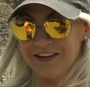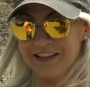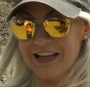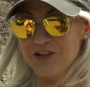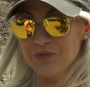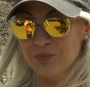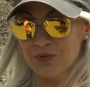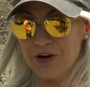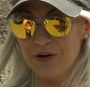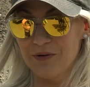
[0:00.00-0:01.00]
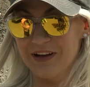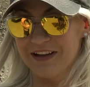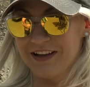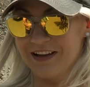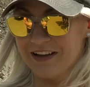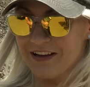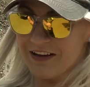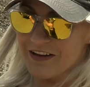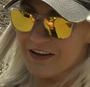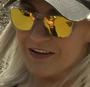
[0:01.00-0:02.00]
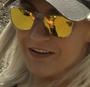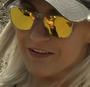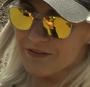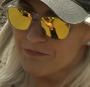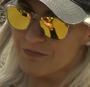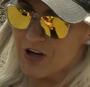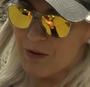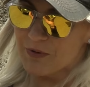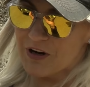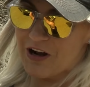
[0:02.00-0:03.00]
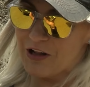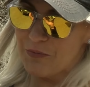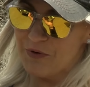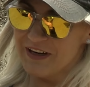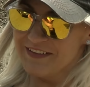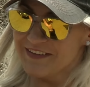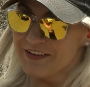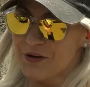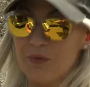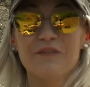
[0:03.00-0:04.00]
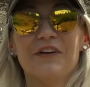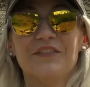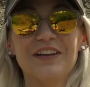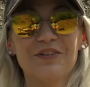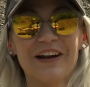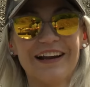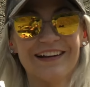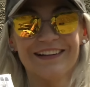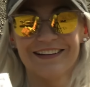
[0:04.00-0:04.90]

Legend Pro copper hollow point 115 grain.